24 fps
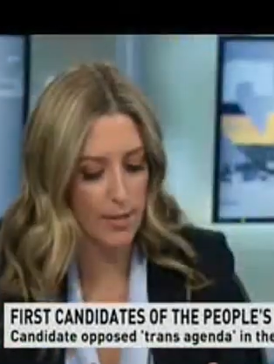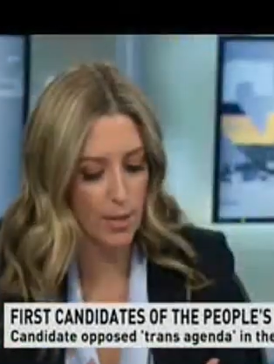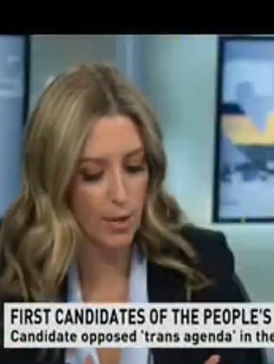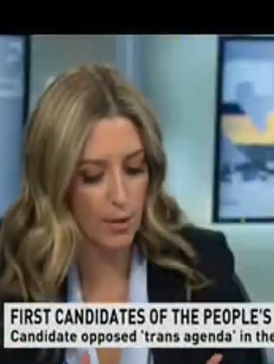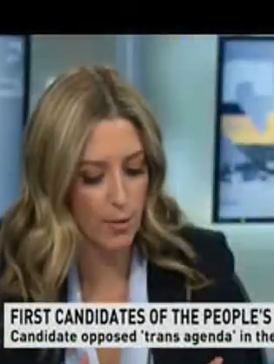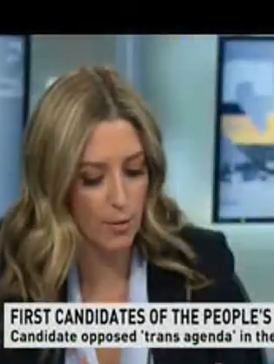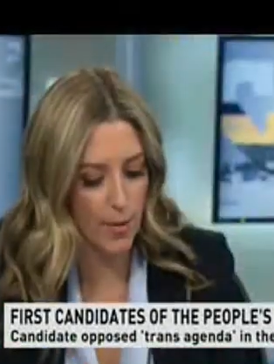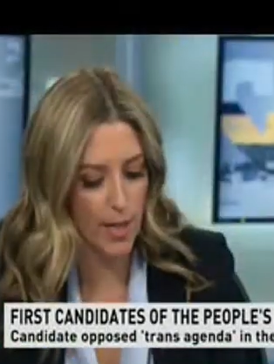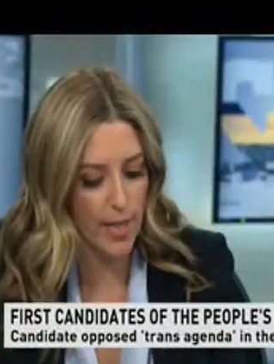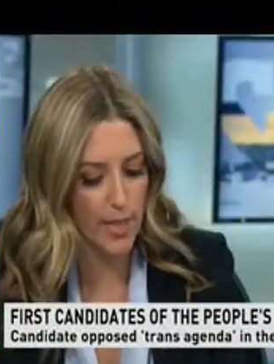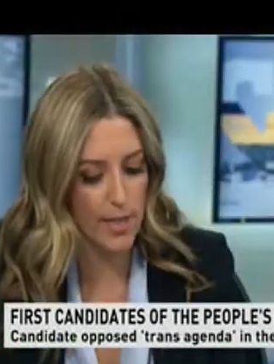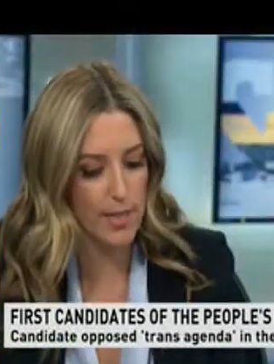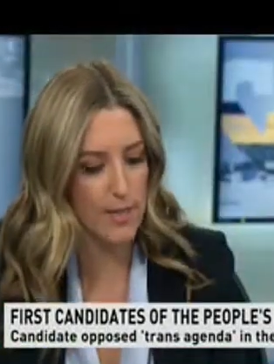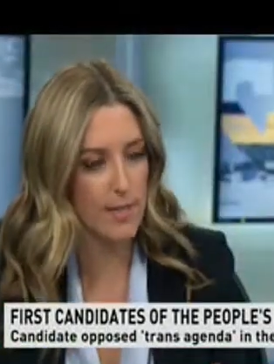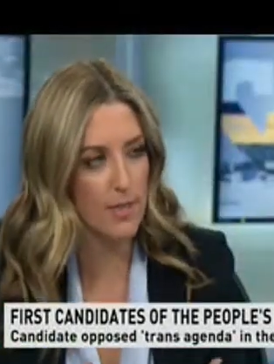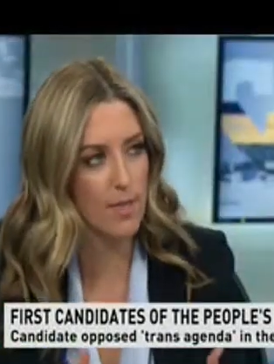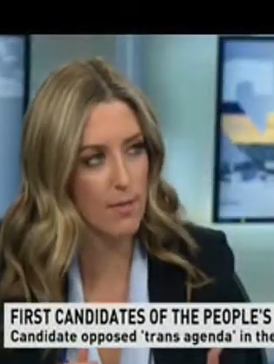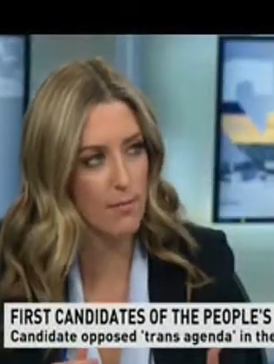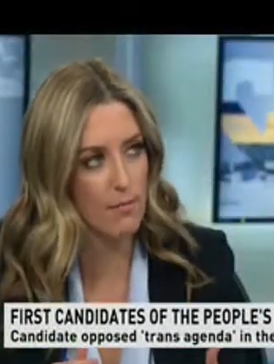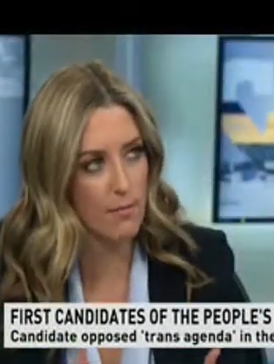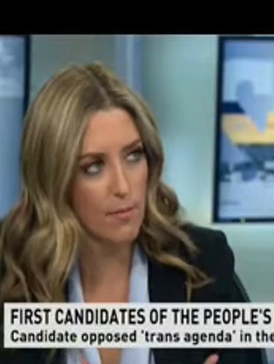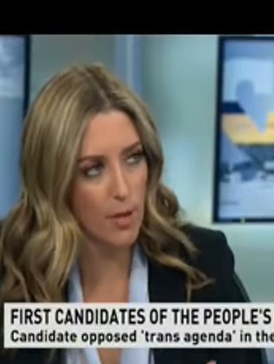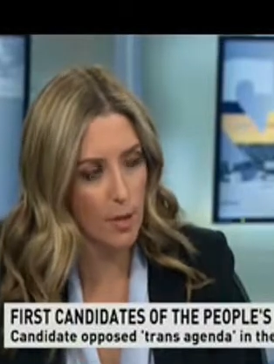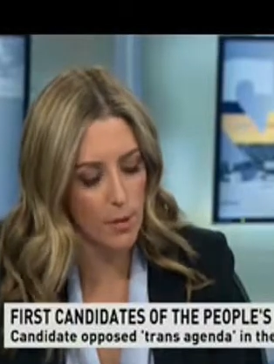as the
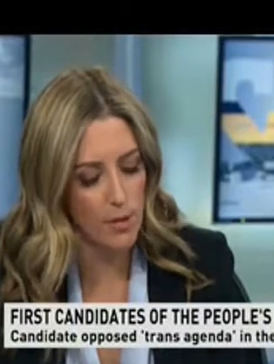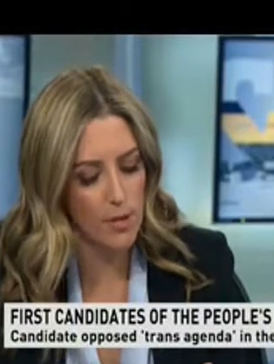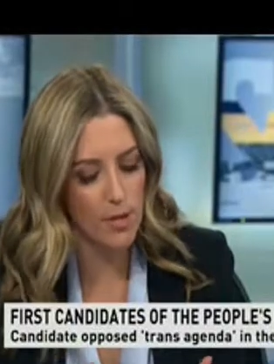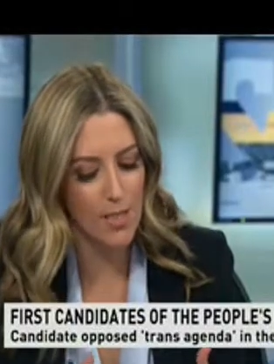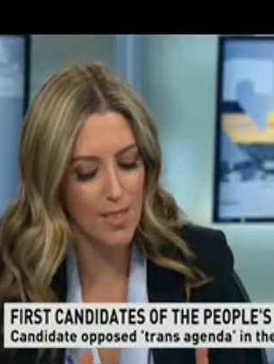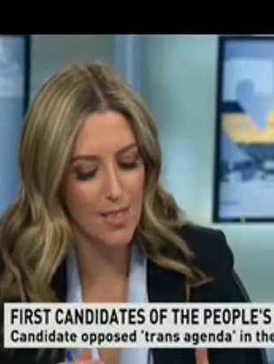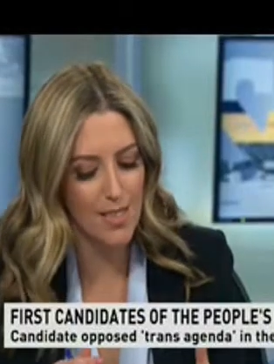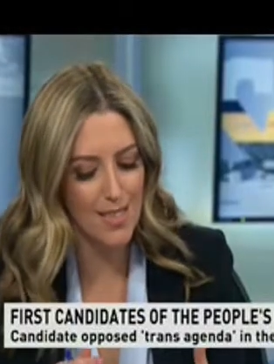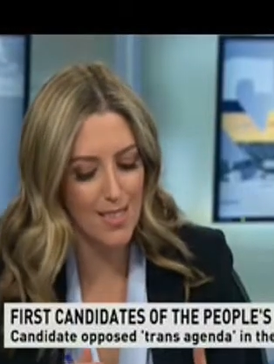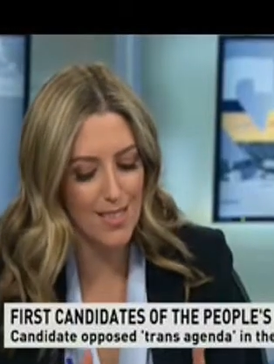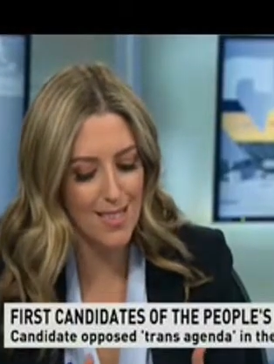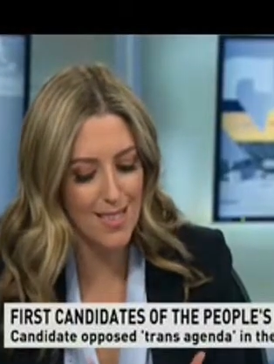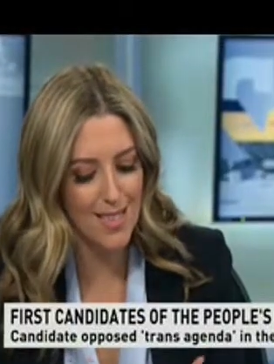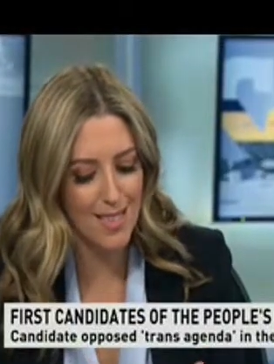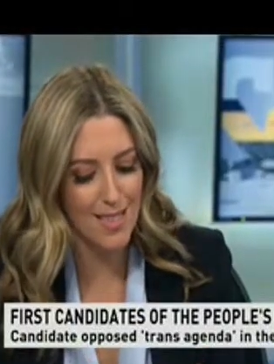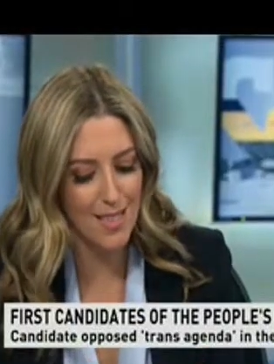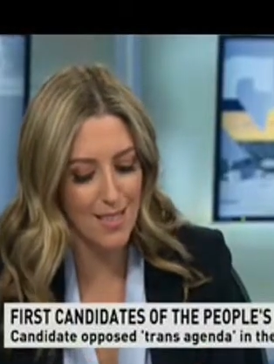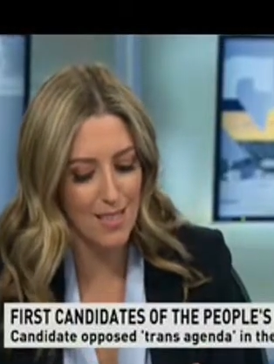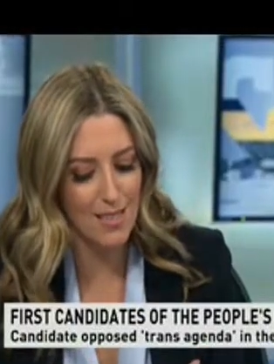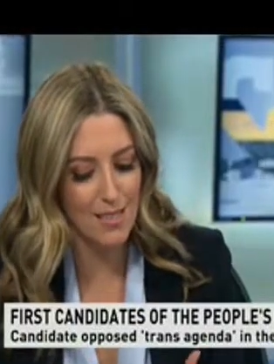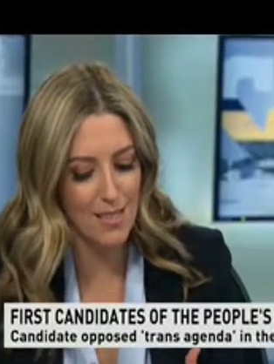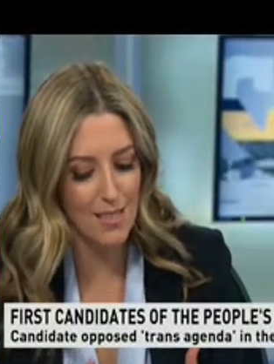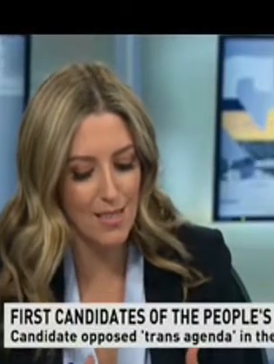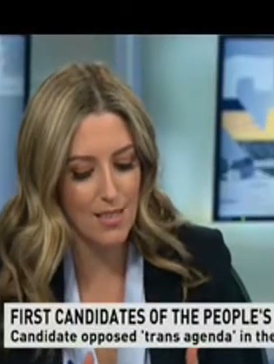greatest and most
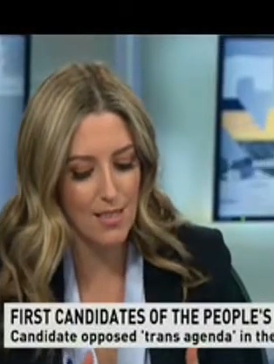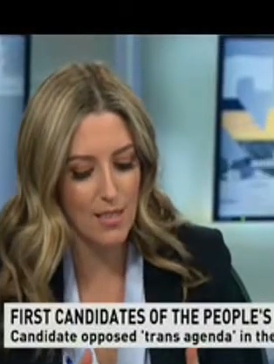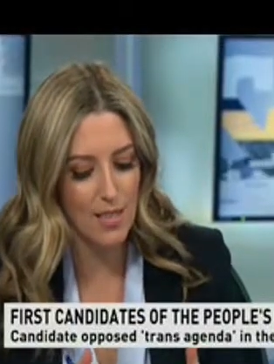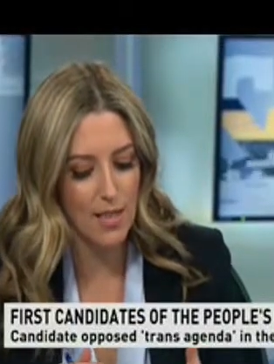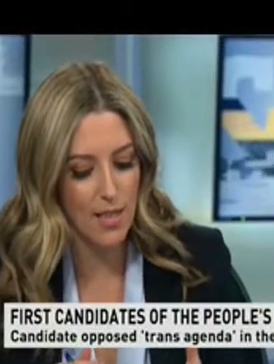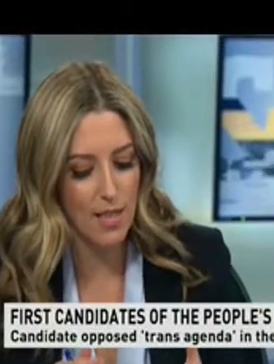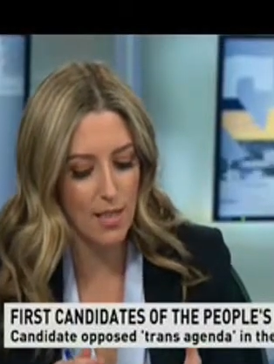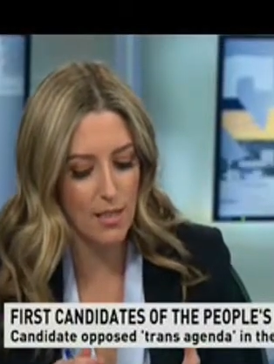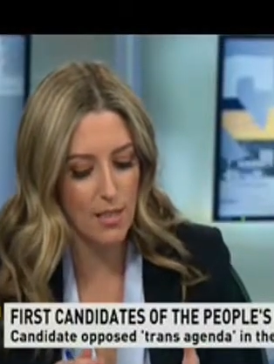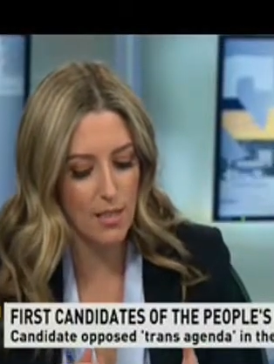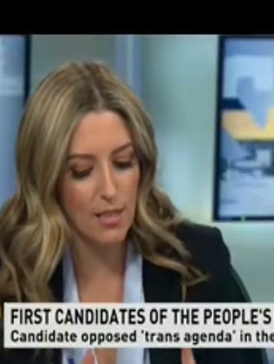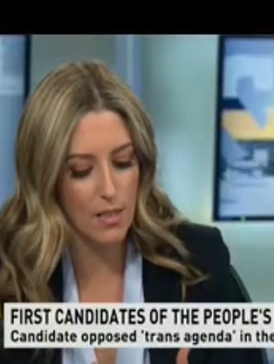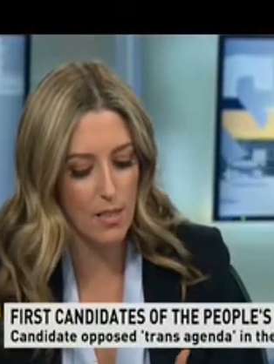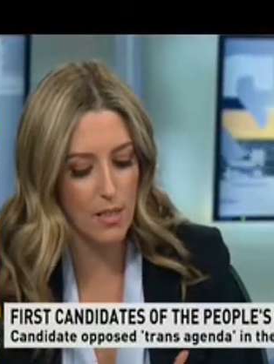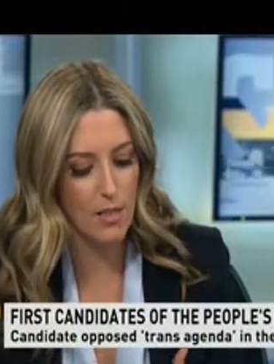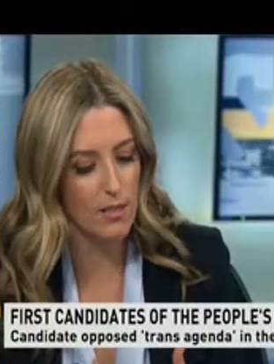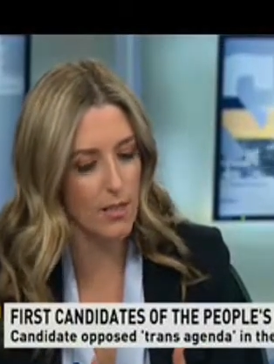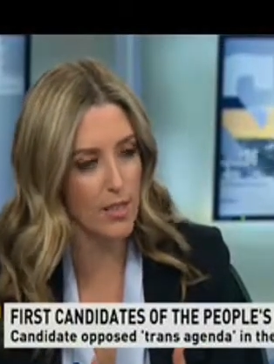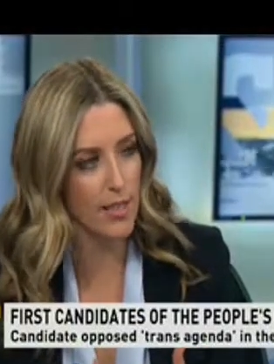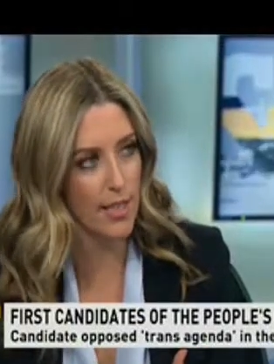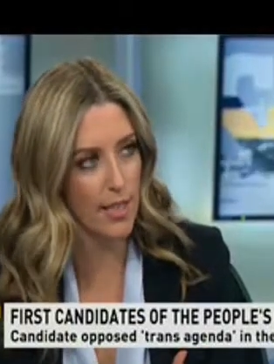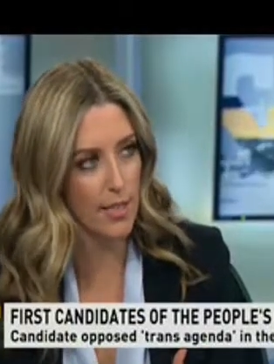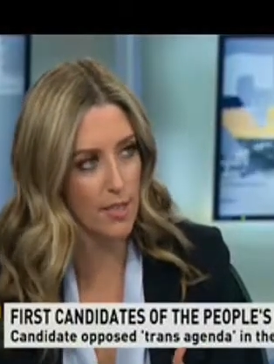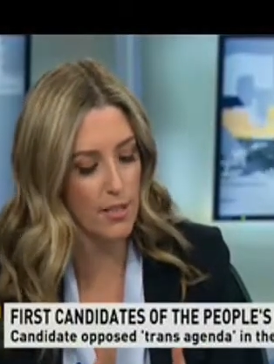insidious
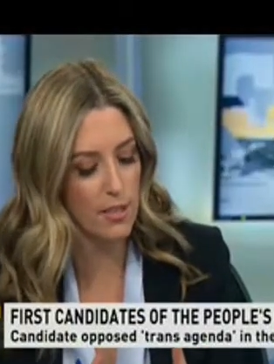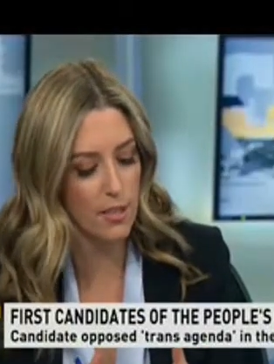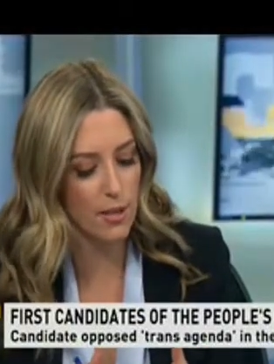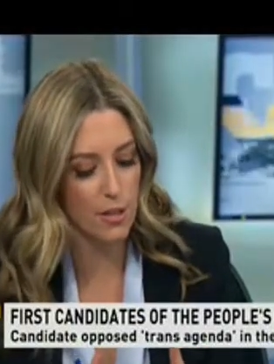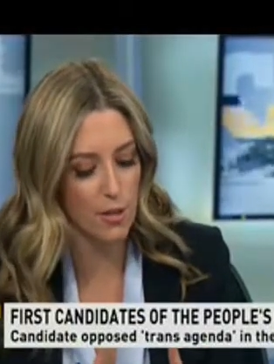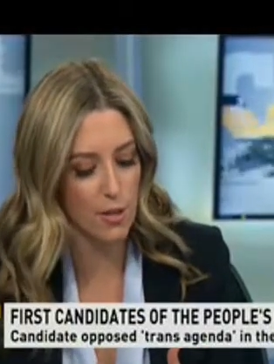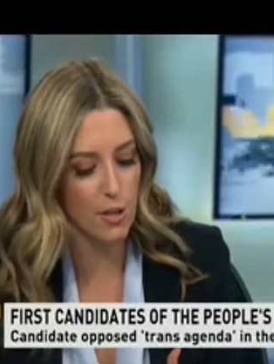assault against